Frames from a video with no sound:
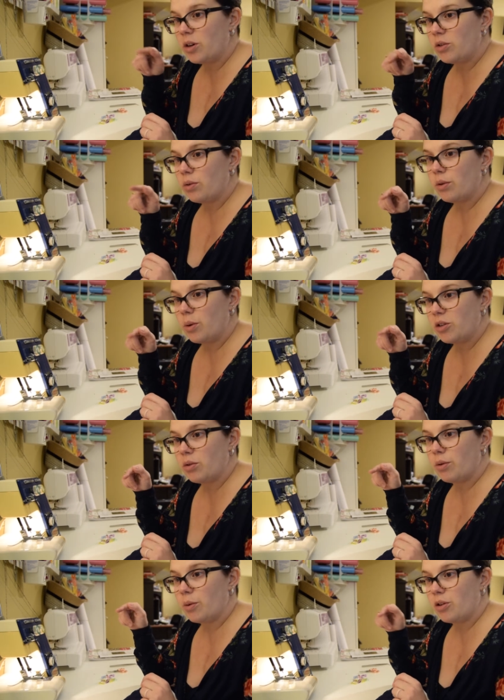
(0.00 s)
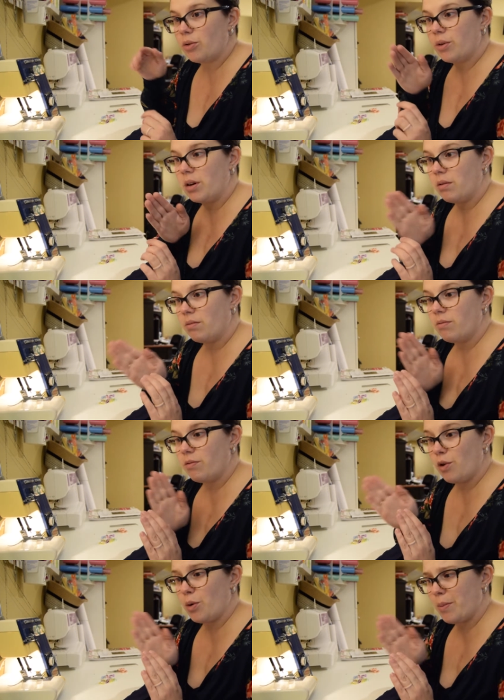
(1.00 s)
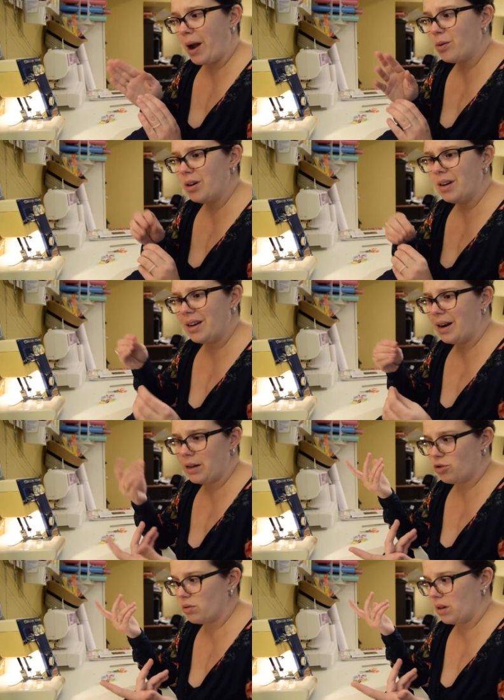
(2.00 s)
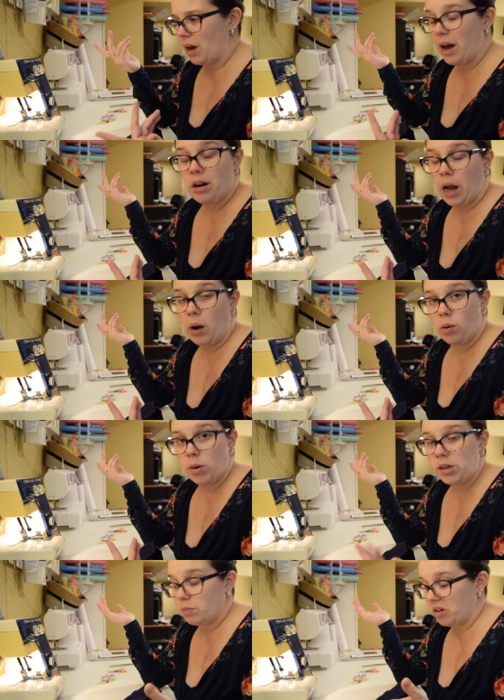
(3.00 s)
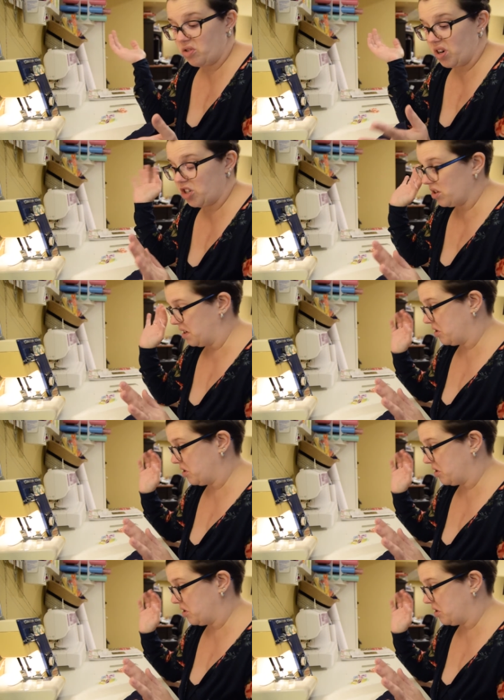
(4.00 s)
2 3 1 2 3 1 2 3 forward backward. It actually, I don't know how it works, but it stretches and it's